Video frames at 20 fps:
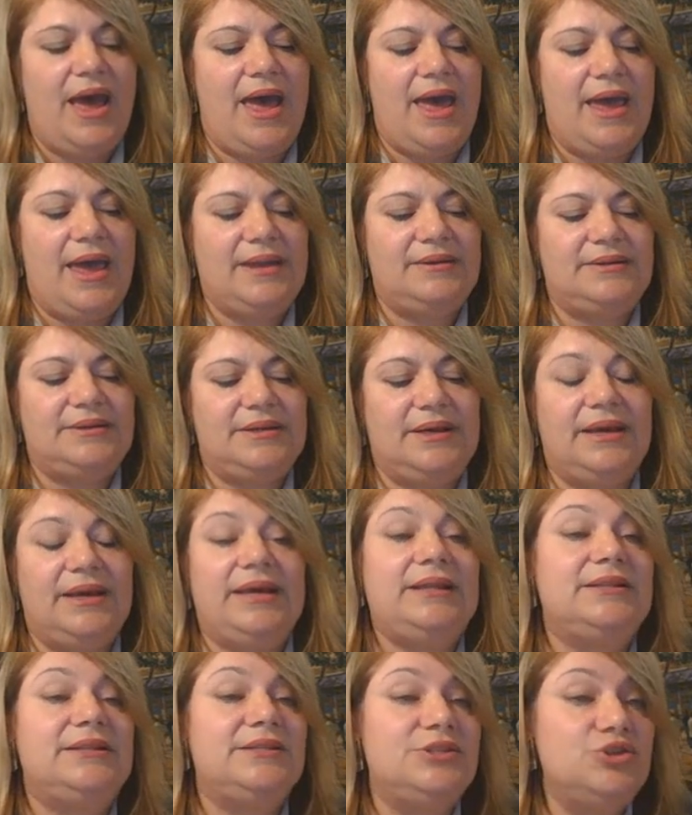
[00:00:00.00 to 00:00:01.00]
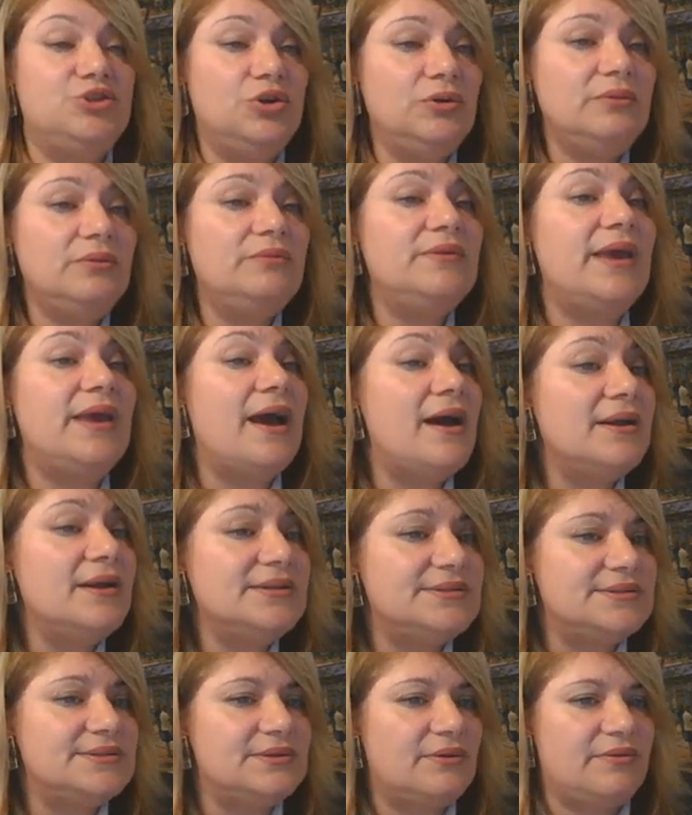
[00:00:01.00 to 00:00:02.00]
And it's not the
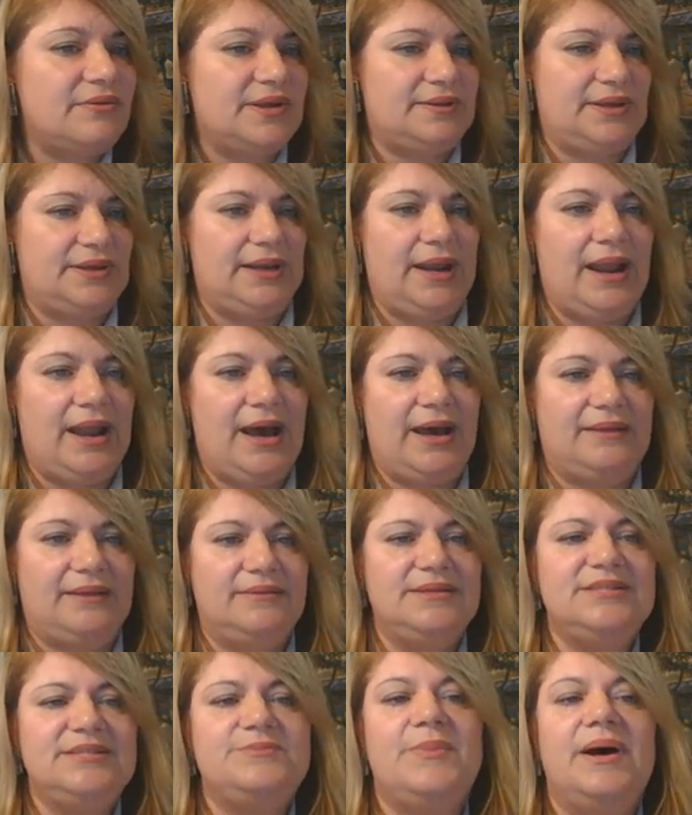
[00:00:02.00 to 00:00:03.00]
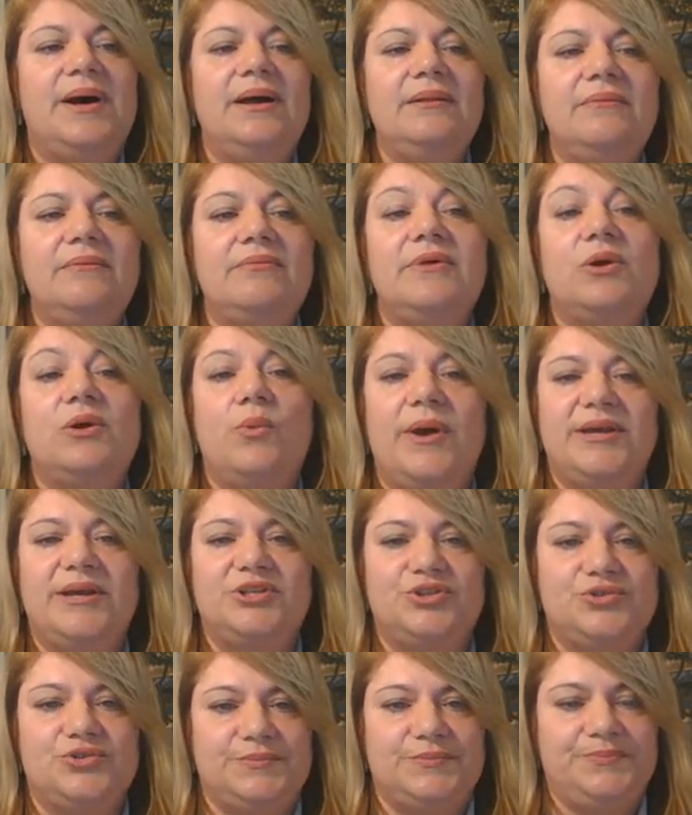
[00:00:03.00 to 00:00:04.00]
answer that enlightens, but the
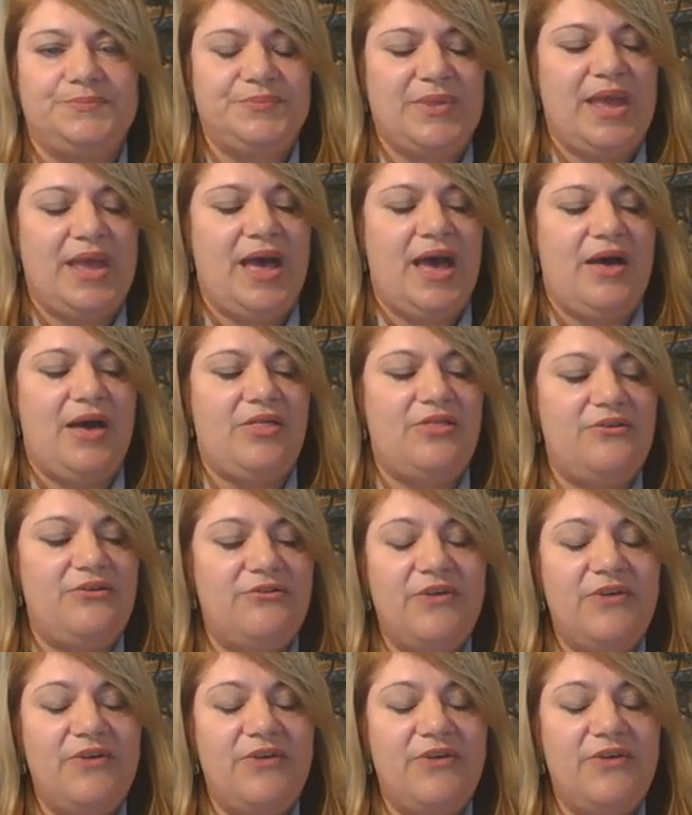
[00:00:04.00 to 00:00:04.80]
question. The